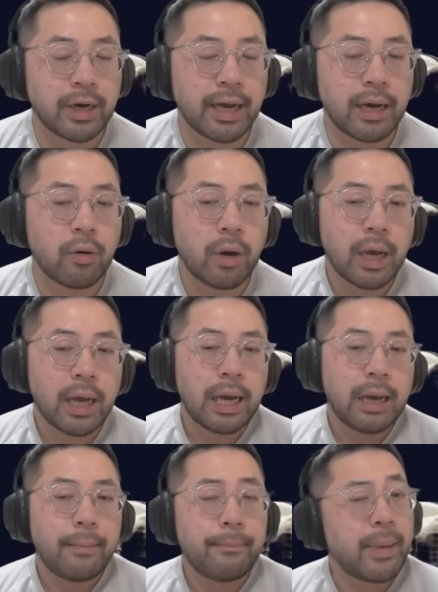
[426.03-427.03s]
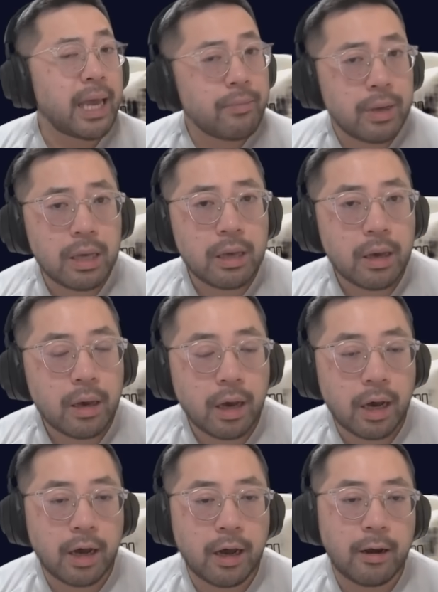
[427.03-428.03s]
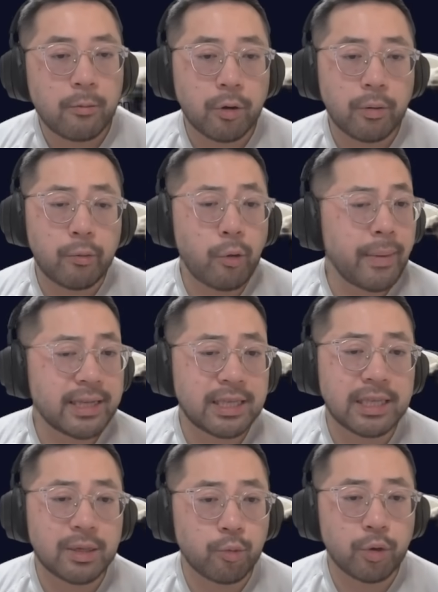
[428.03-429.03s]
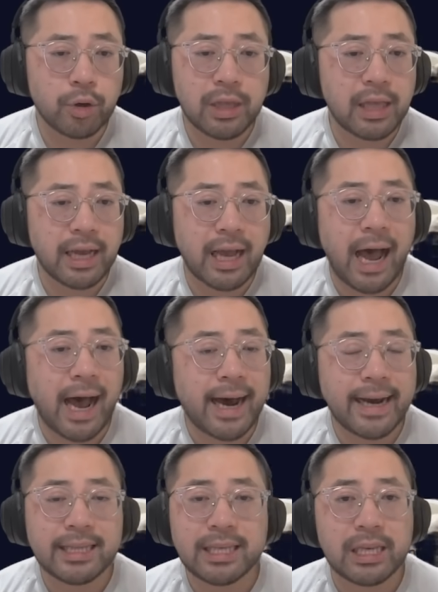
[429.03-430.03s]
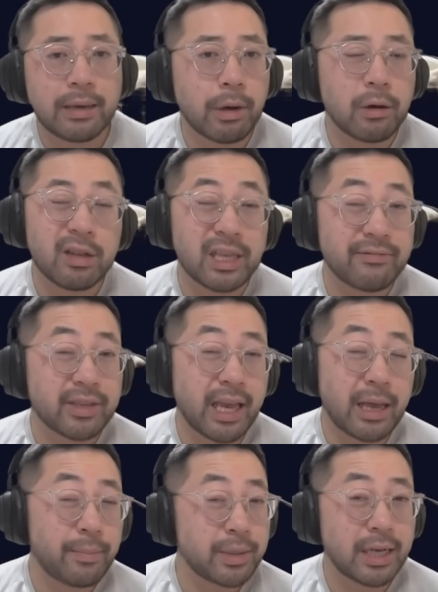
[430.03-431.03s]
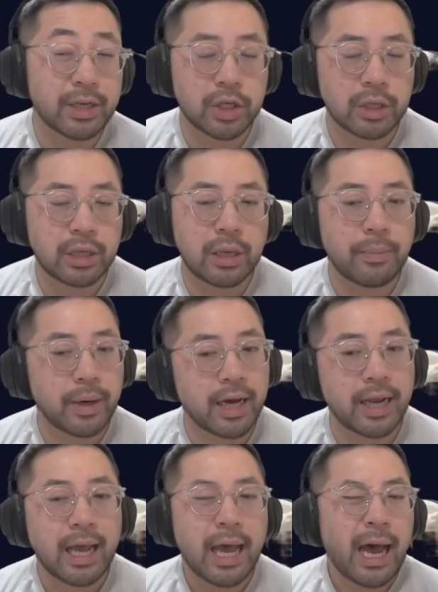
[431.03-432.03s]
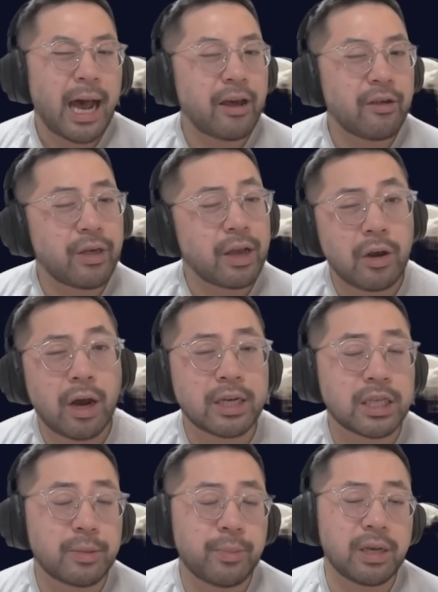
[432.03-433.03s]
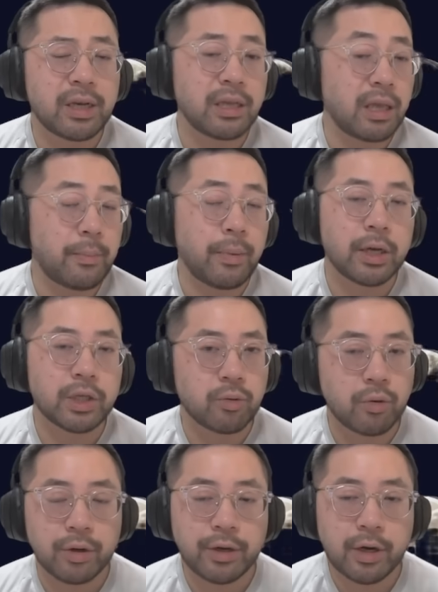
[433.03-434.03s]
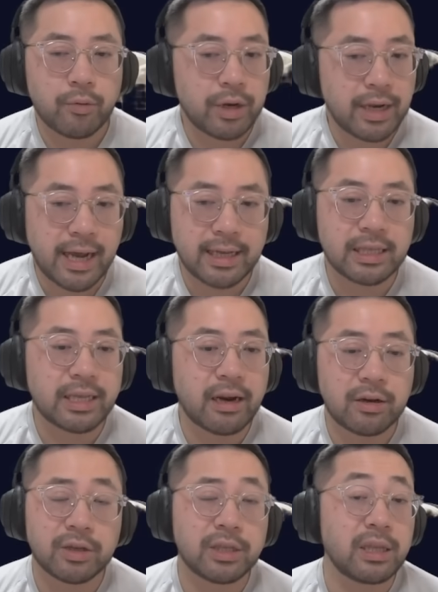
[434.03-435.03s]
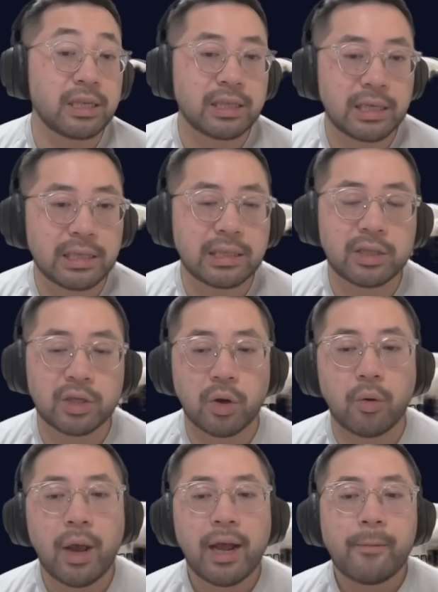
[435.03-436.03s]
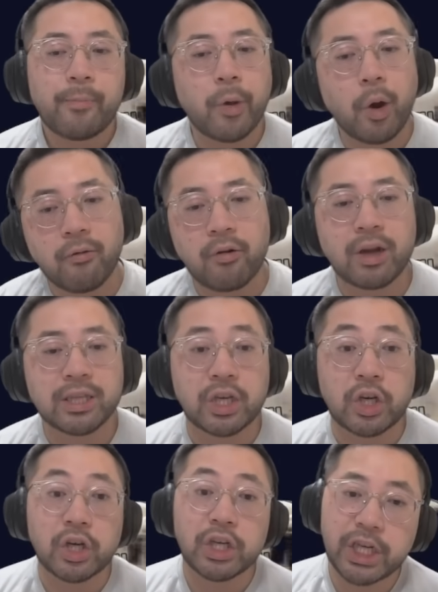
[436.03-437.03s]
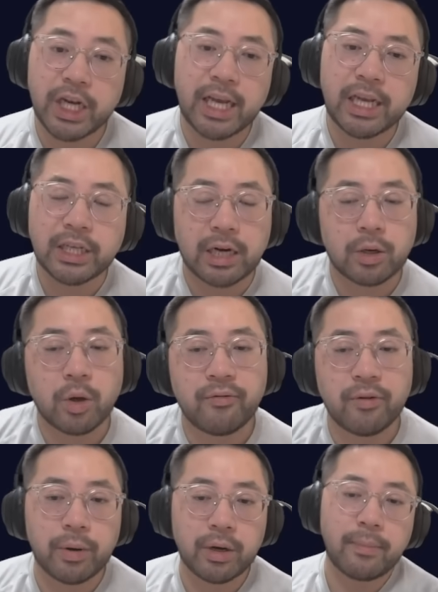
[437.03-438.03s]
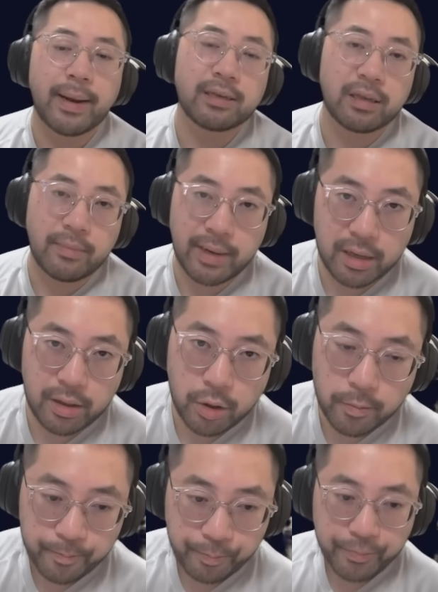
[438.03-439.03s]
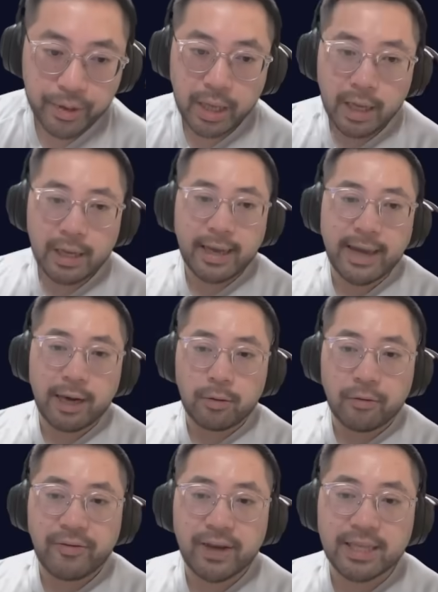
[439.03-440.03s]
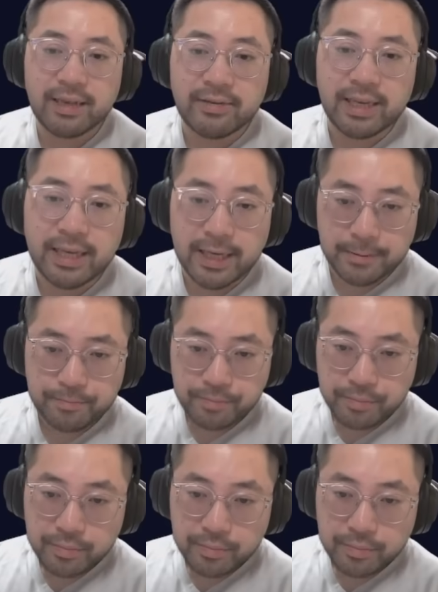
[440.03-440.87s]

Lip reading: her now. Maybe we might see some really like high TML cleaves again potentially, but I think not, just because of like Boss Ruinka, Renak, these characters still exist. So overall, it's a good change. I don't know if we'll bring her back to the meta though. Now, Festive Ida.